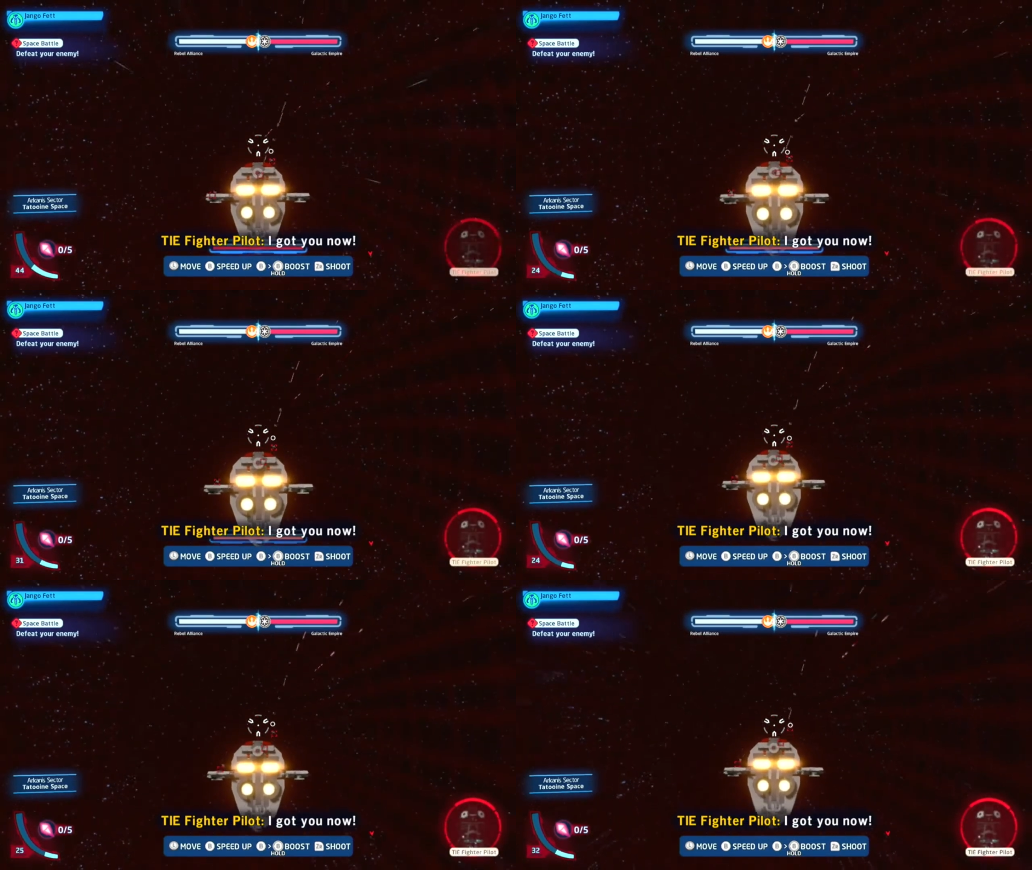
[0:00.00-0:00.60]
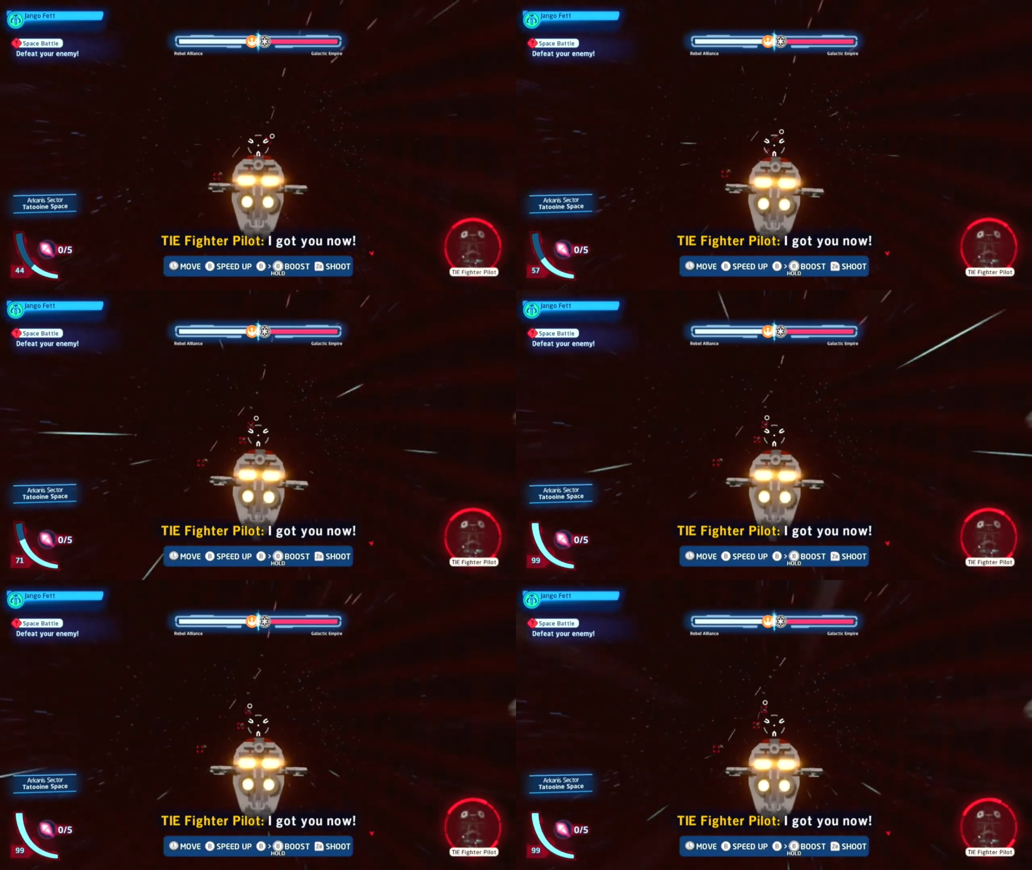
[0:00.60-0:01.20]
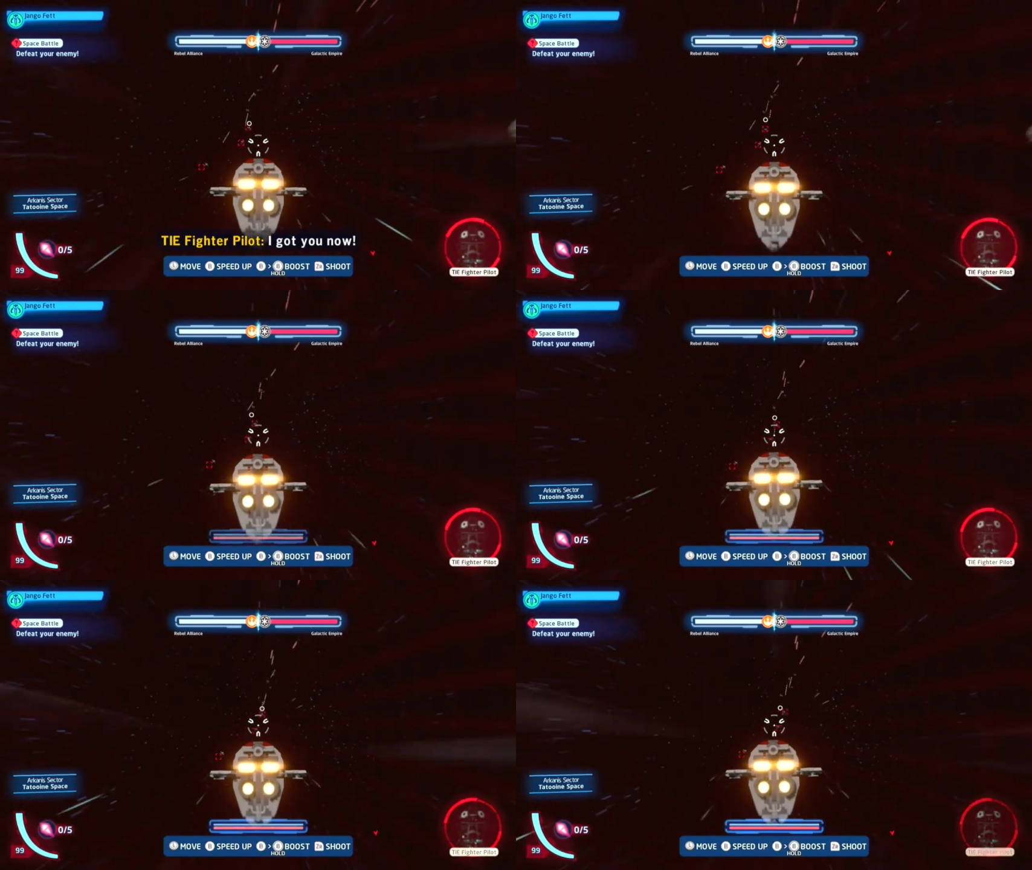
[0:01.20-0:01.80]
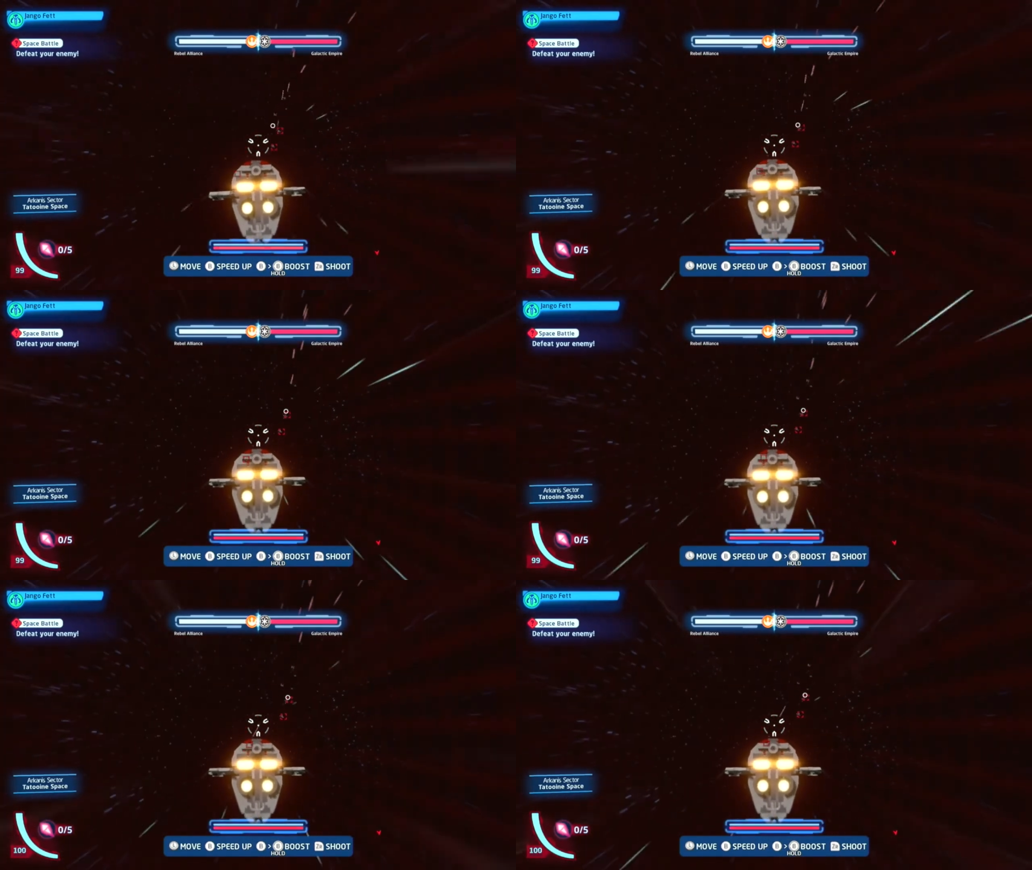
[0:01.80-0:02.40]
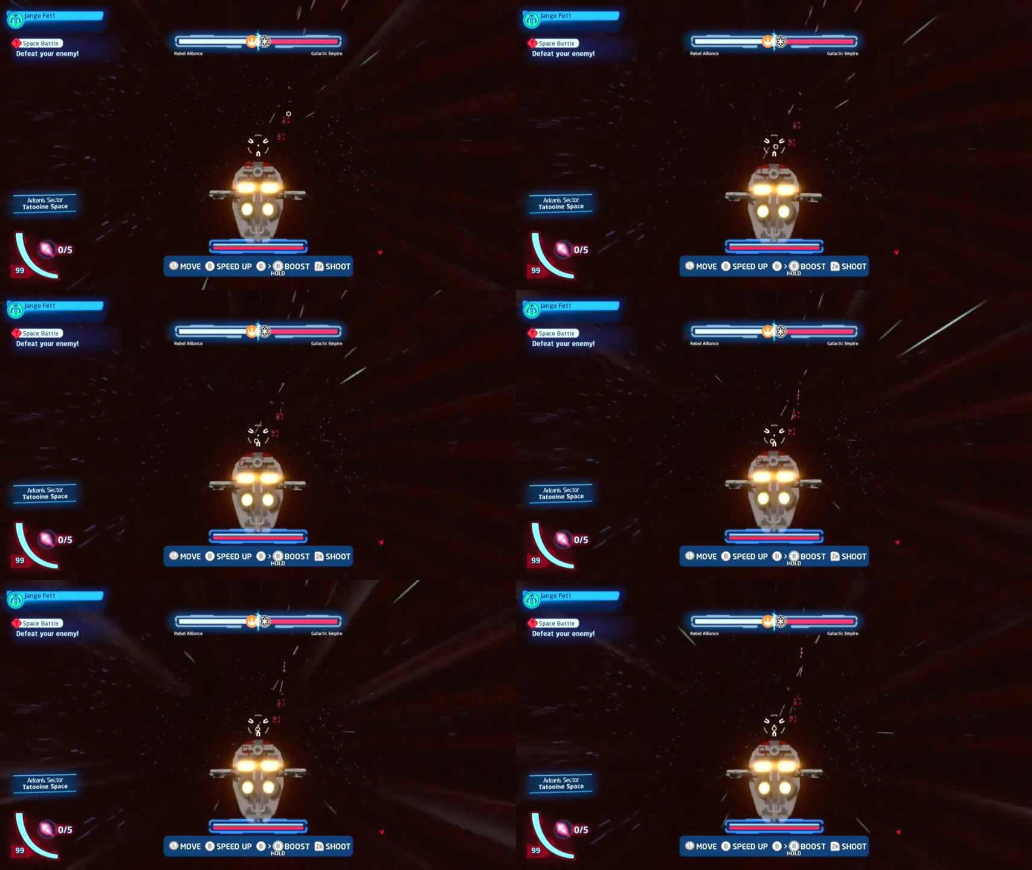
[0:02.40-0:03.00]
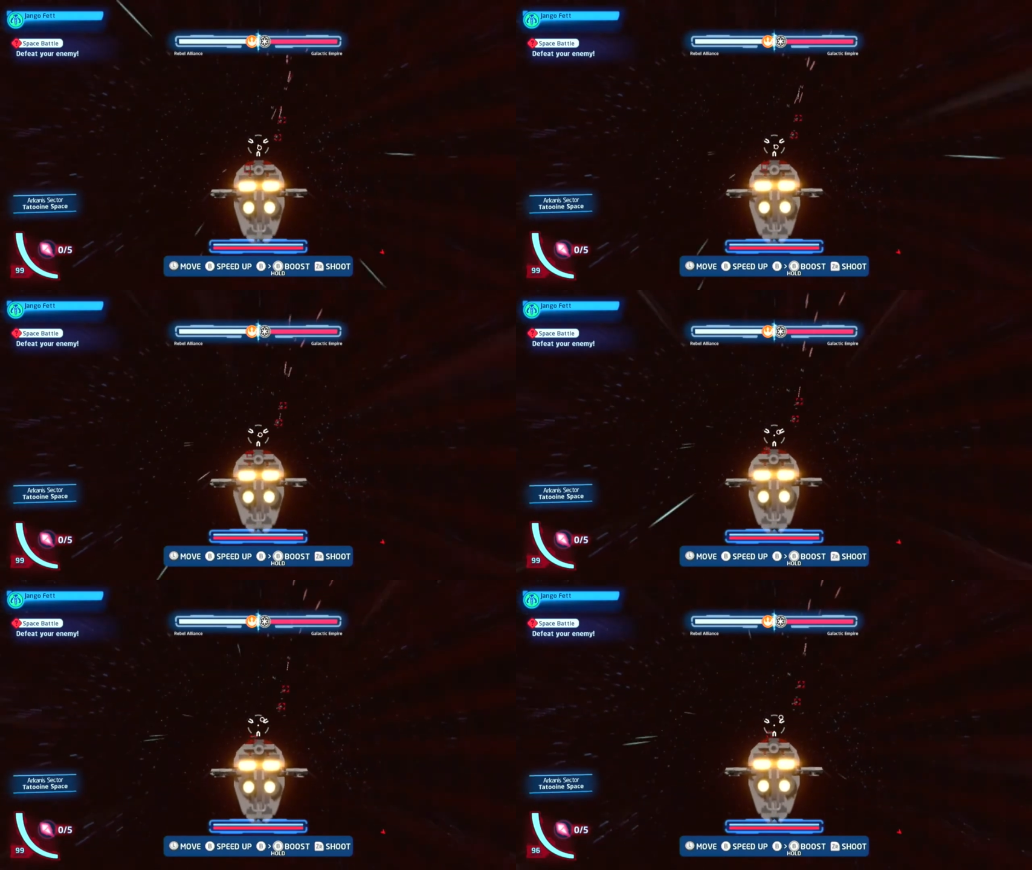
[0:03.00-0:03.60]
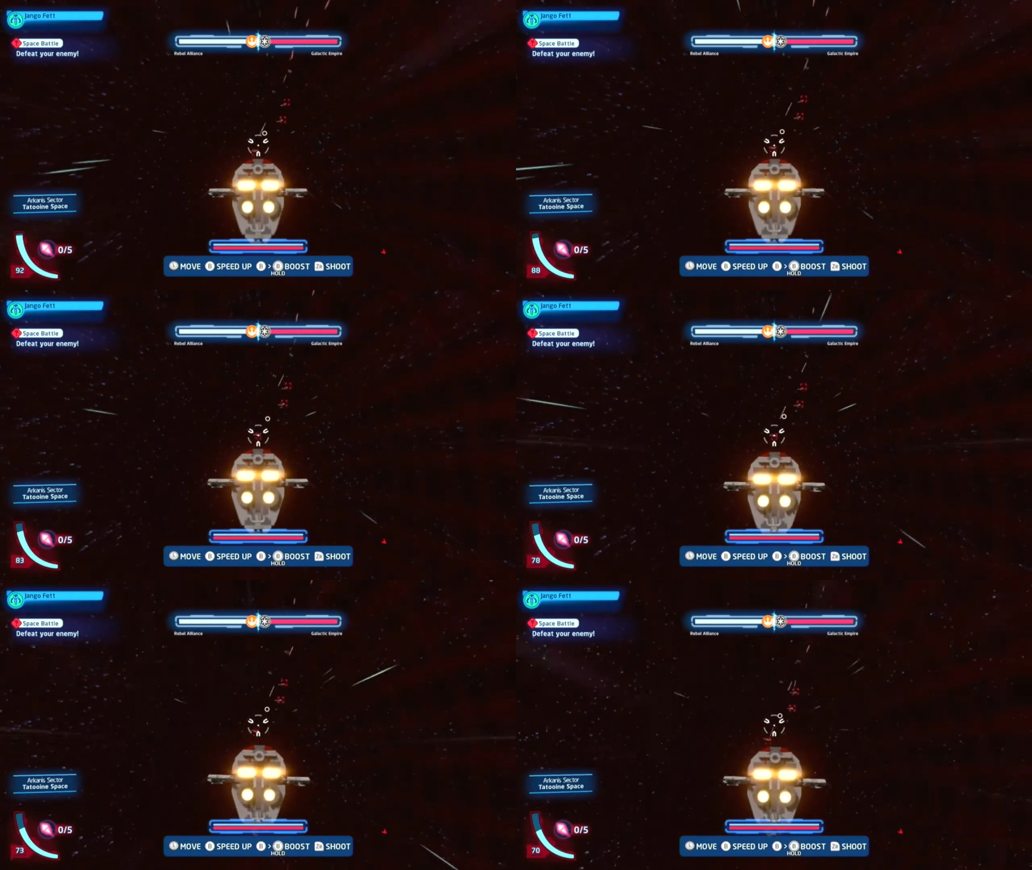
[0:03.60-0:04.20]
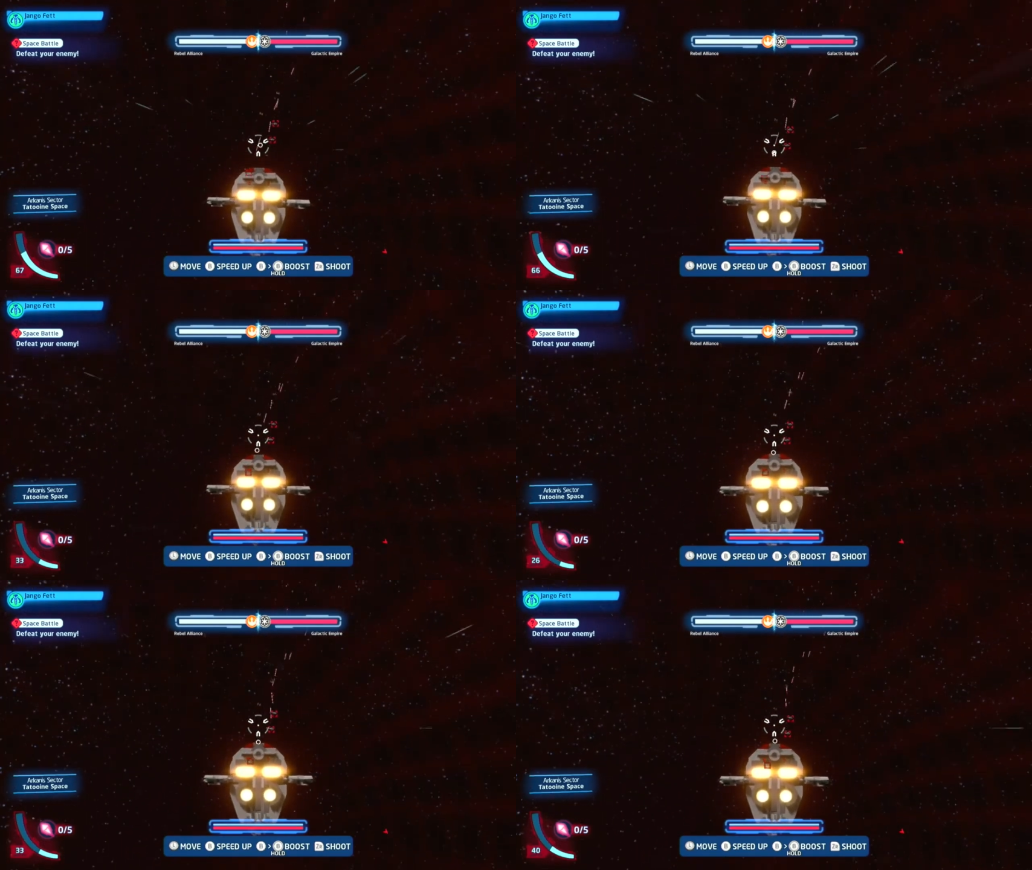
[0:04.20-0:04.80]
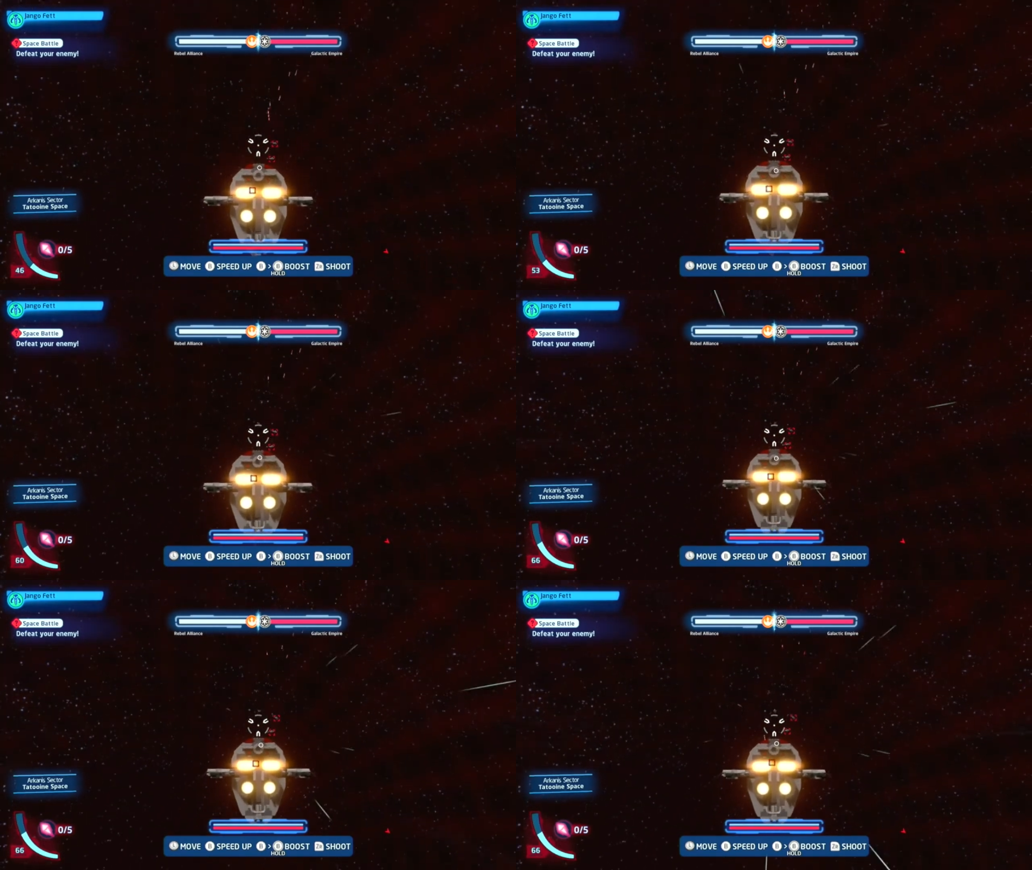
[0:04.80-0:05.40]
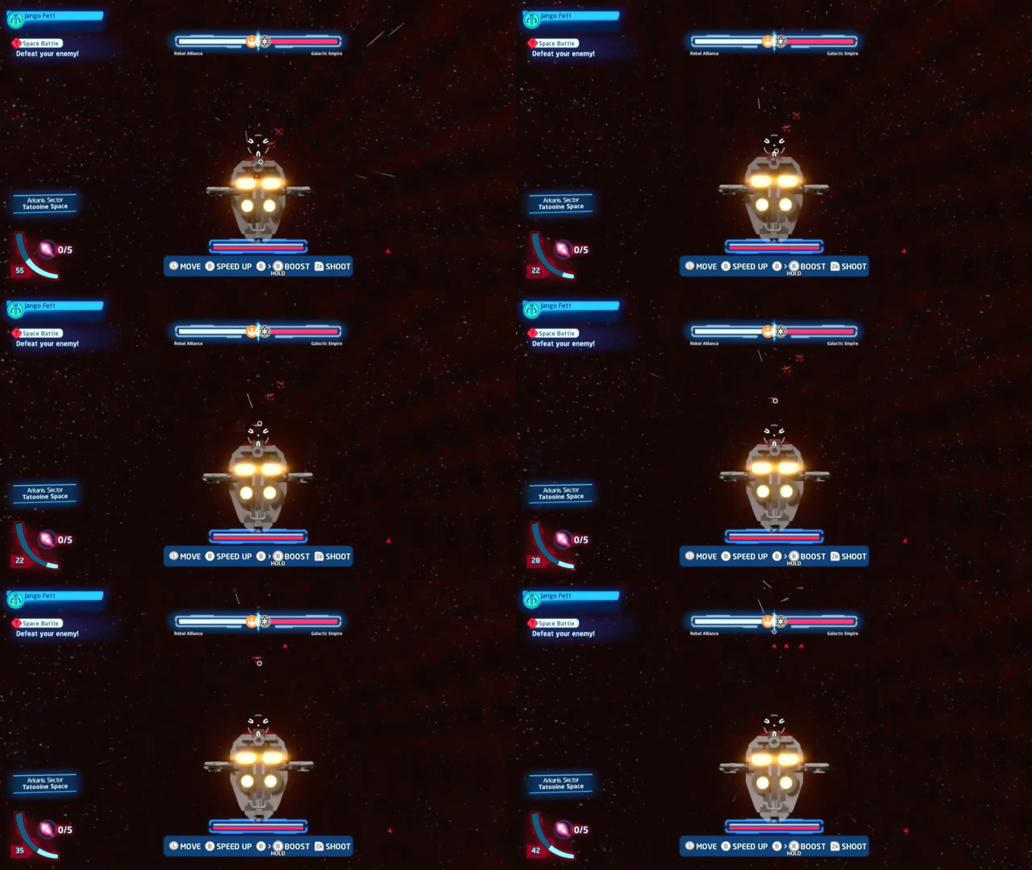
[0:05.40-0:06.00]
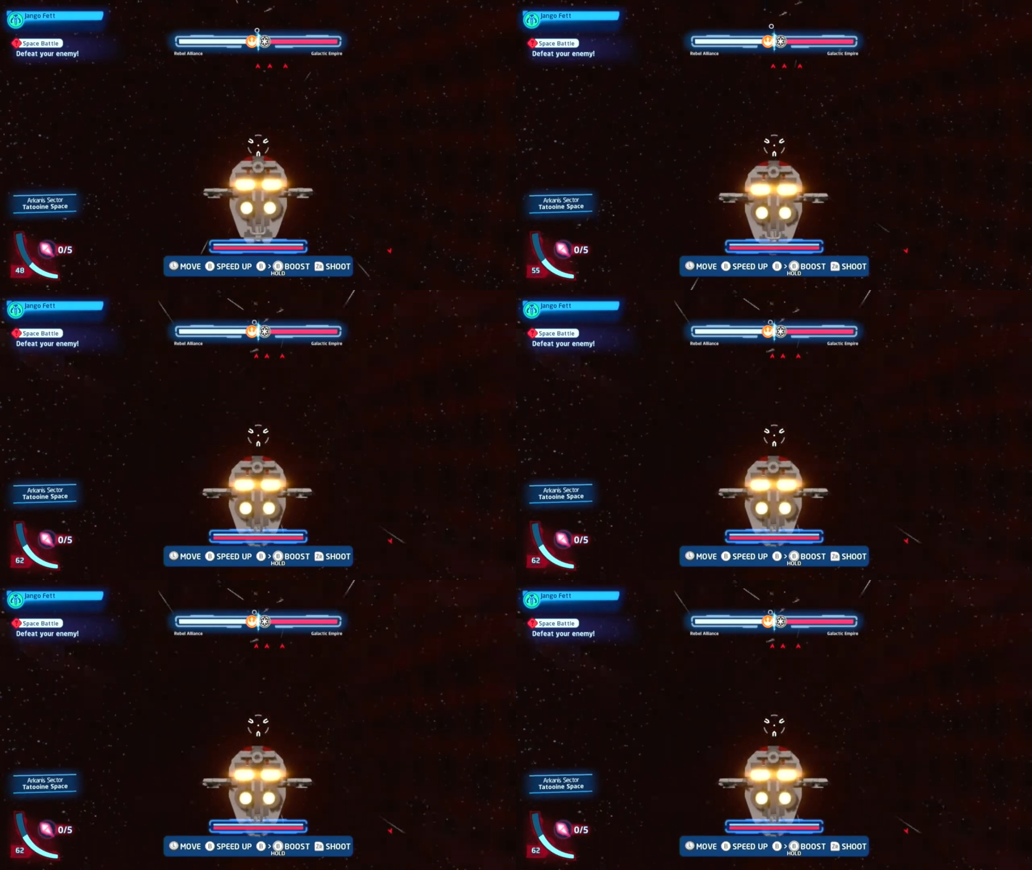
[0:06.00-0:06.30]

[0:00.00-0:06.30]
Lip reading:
[unreadable: no face in view]